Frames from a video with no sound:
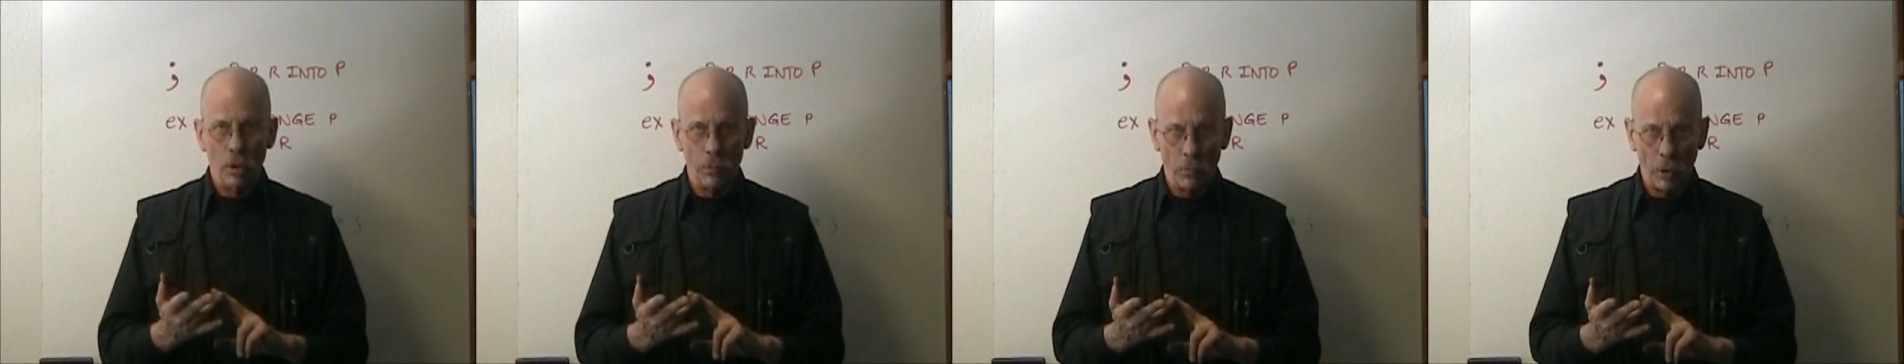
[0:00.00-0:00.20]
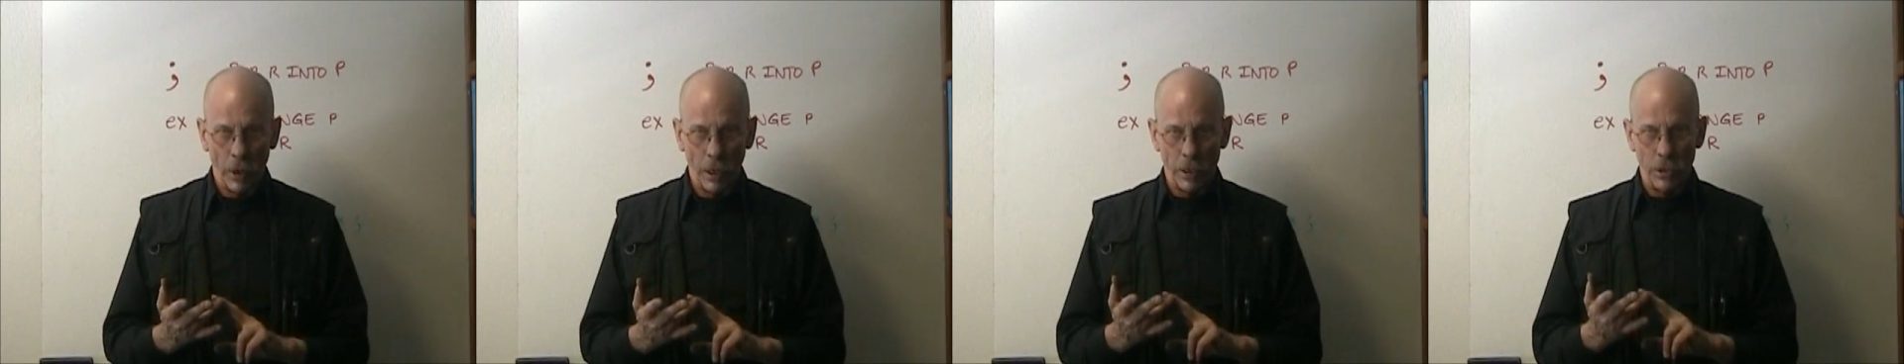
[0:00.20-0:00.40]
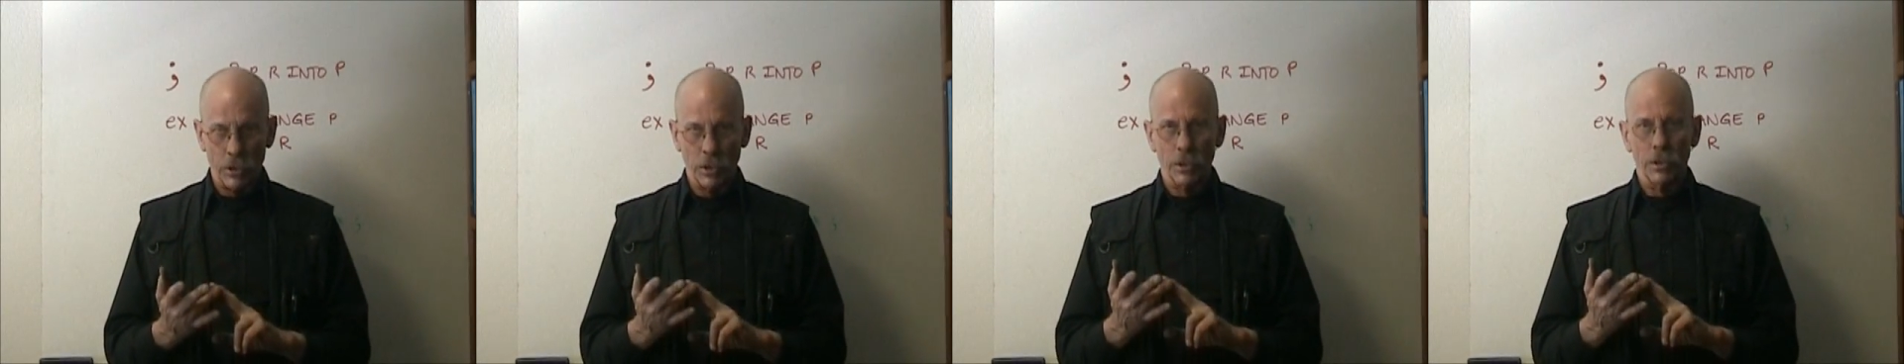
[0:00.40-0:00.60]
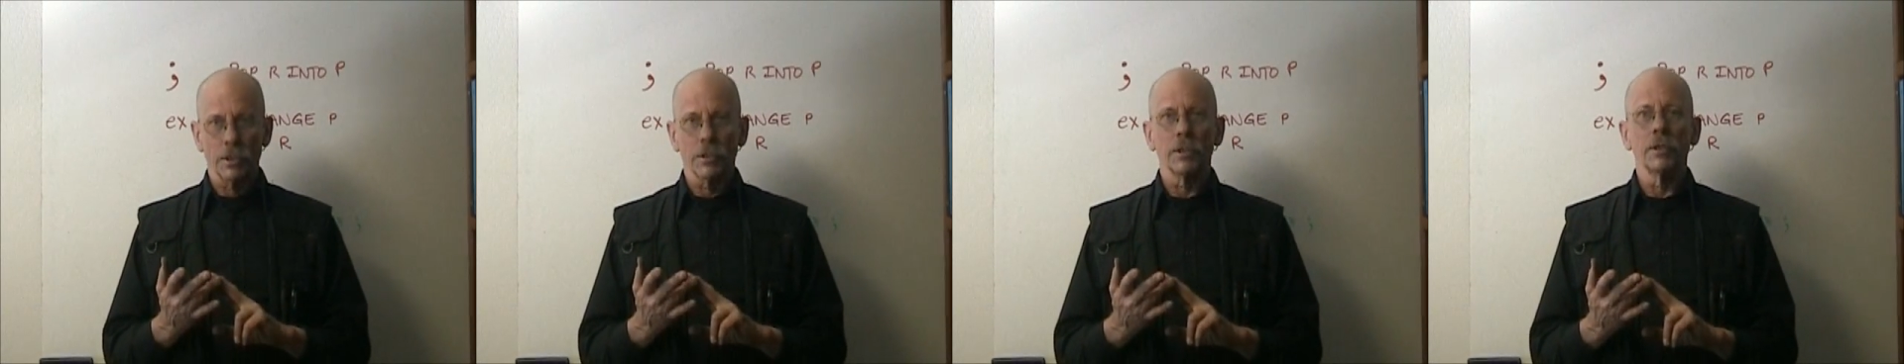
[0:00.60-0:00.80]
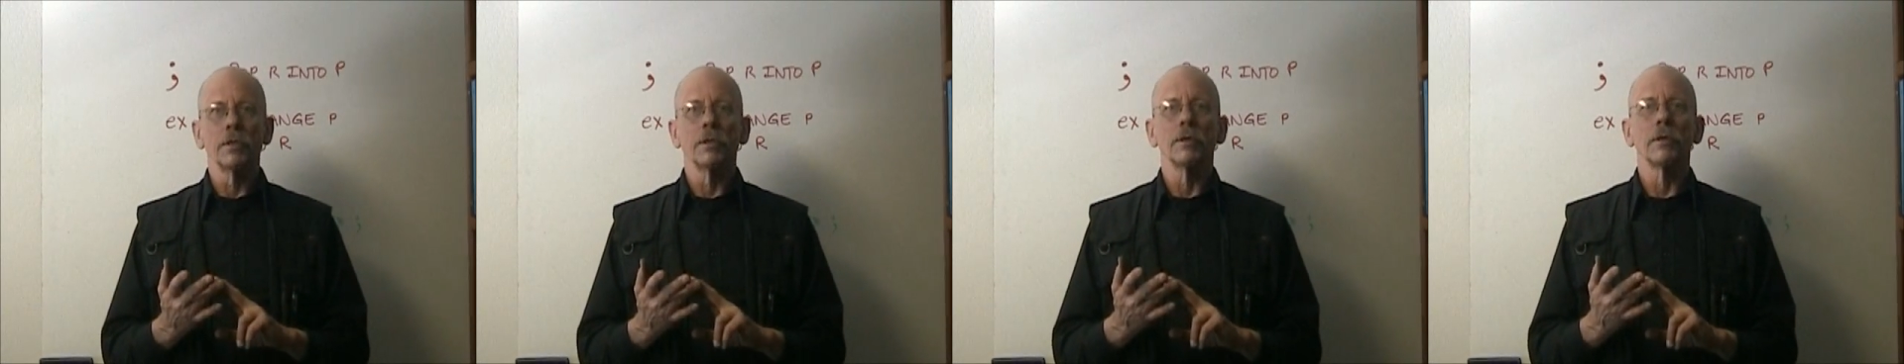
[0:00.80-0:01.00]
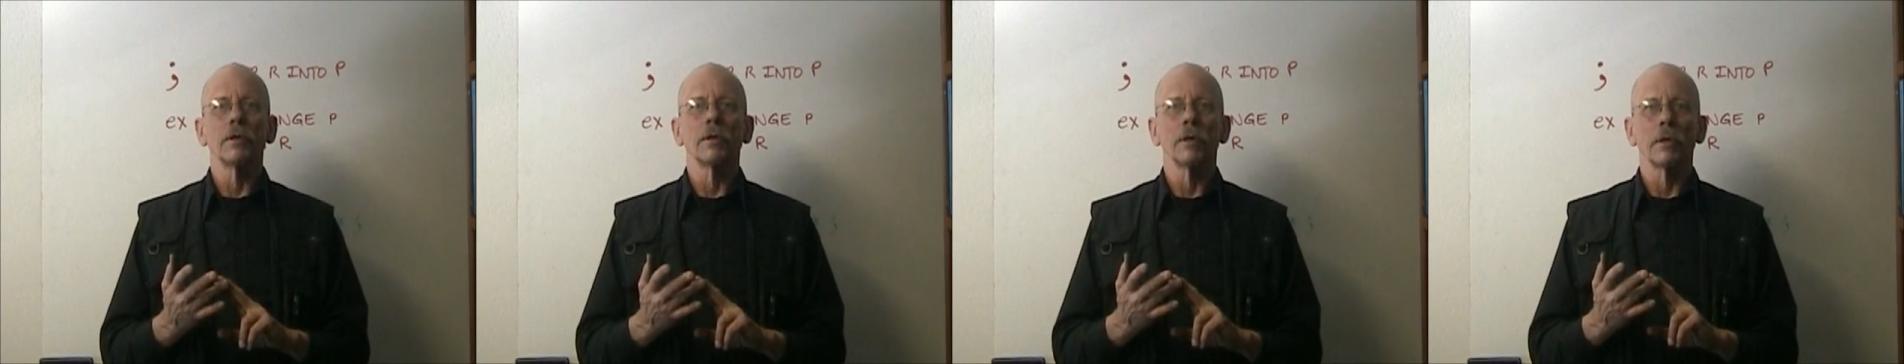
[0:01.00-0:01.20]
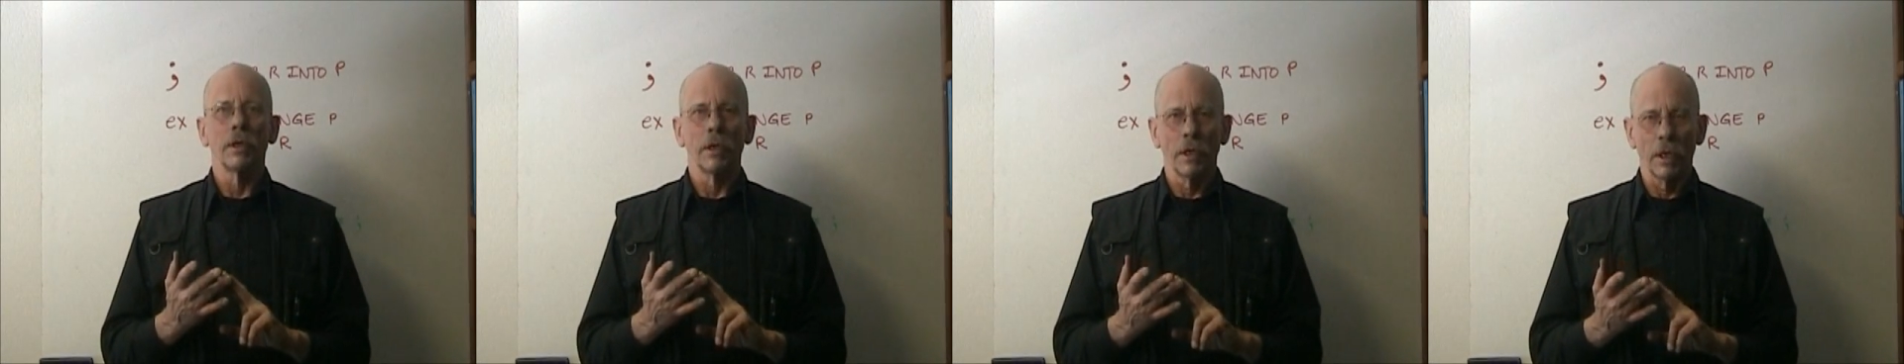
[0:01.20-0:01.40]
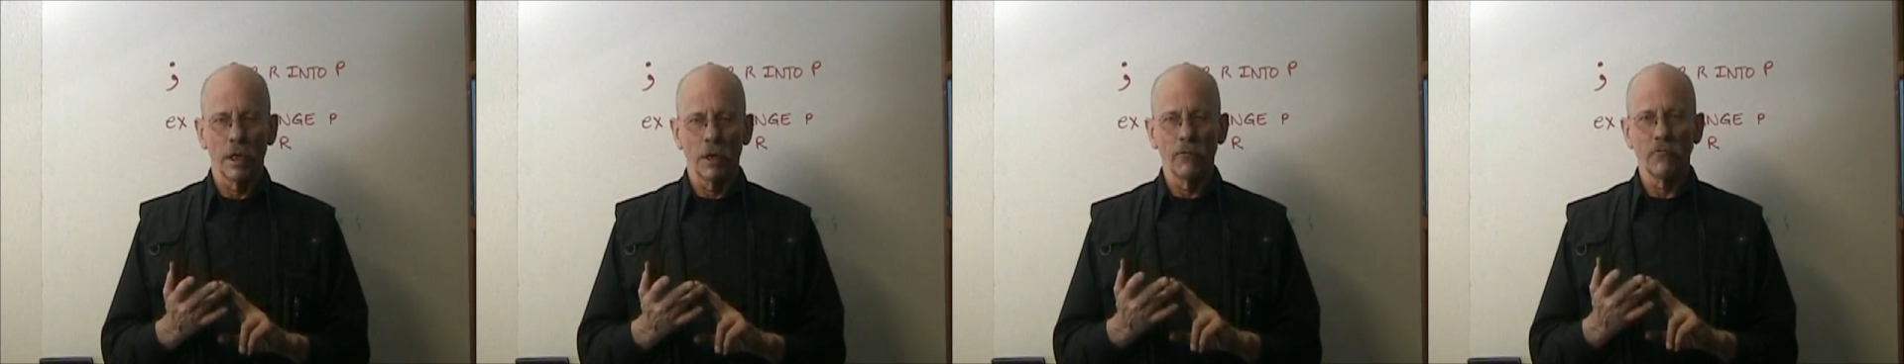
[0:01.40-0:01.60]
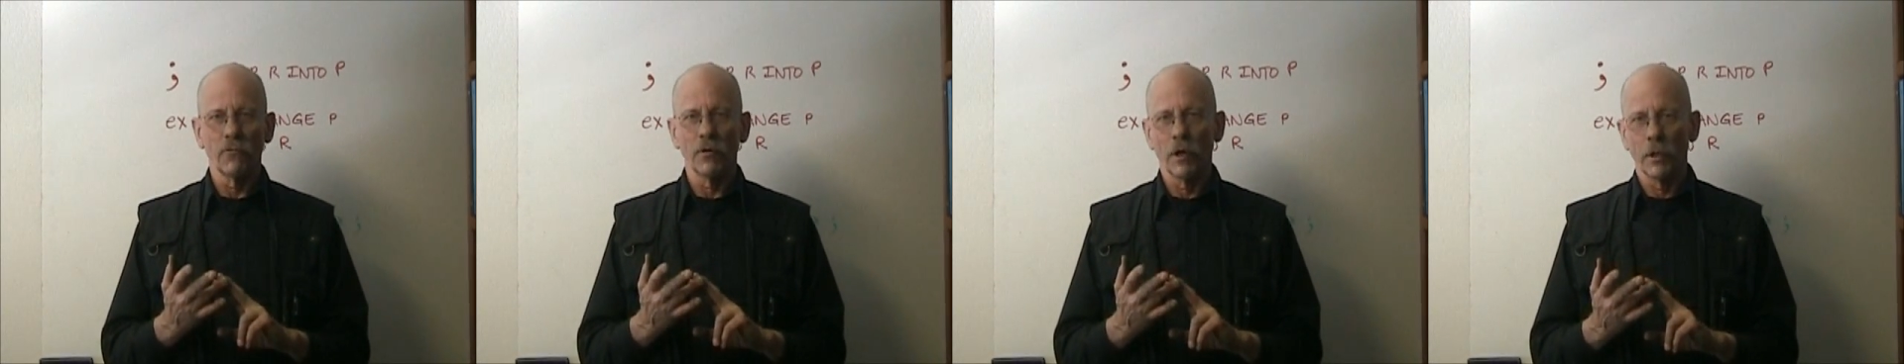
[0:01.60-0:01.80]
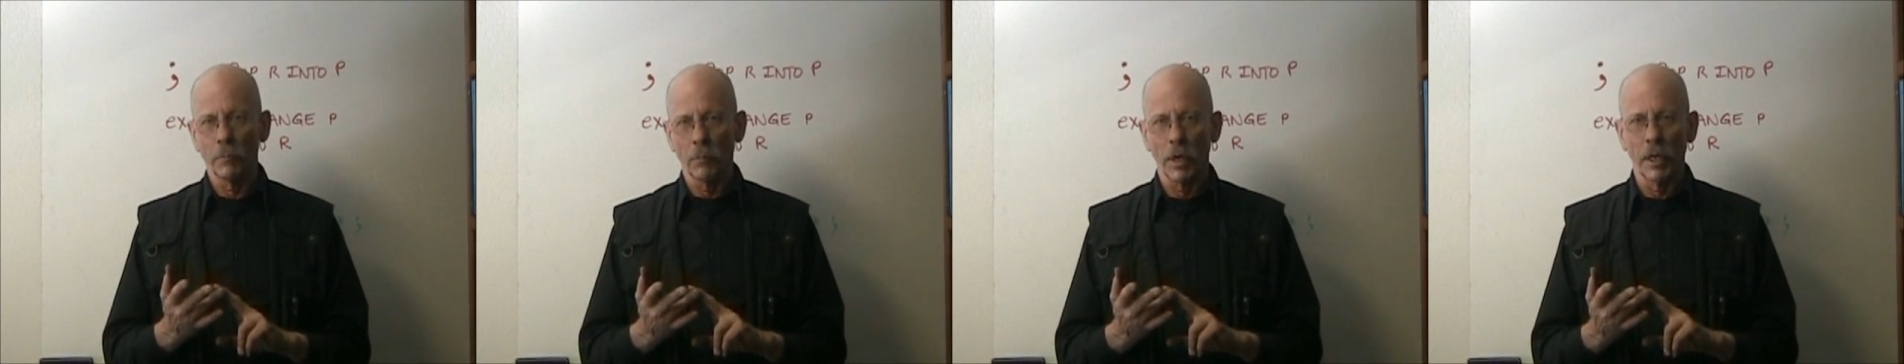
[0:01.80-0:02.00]
branches,
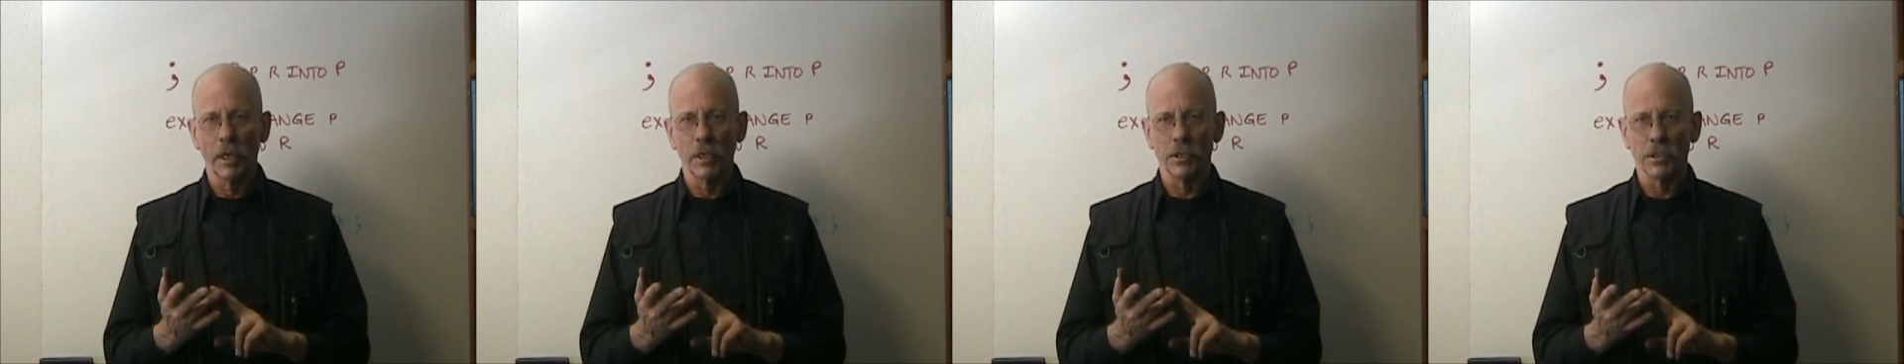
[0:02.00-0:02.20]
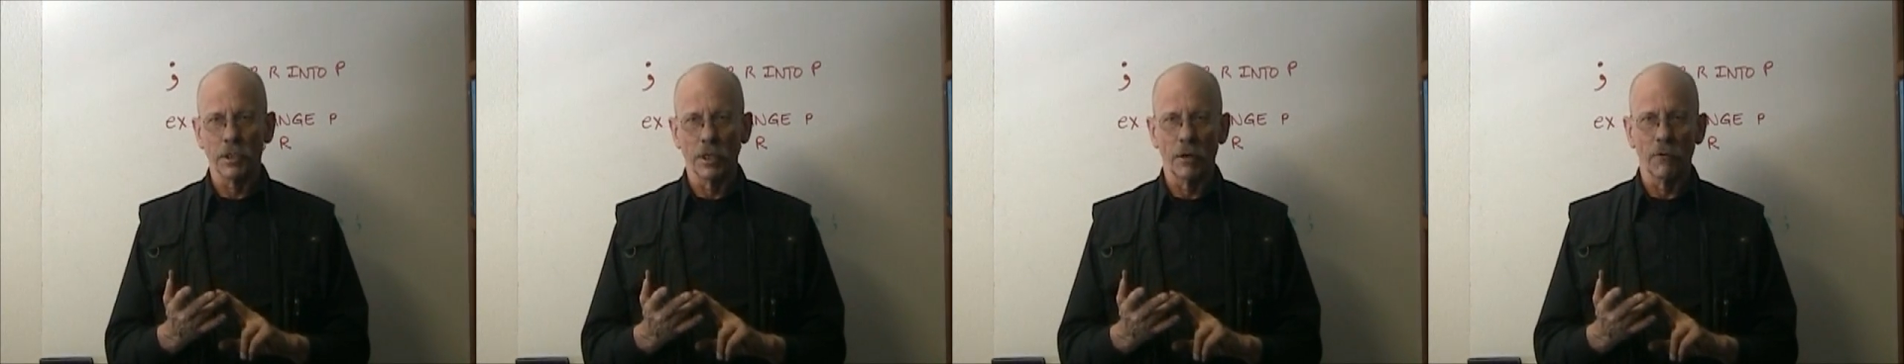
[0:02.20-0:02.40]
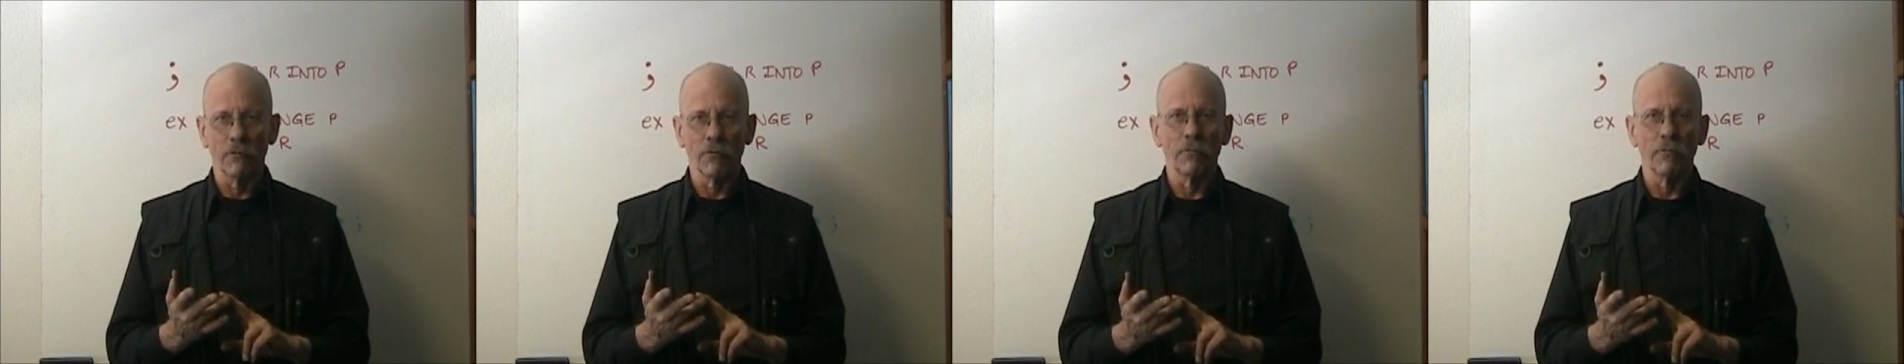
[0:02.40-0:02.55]
if and minus if.